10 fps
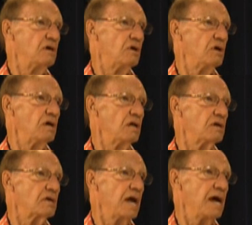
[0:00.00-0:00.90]
oil
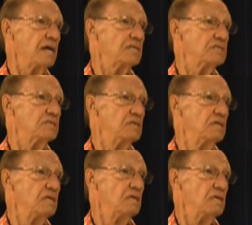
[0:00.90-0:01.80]
or gas.
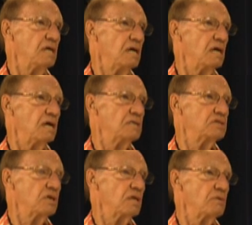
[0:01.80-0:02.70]
Uh,
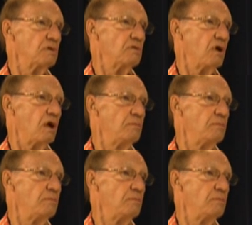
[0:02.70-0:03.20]
so they were all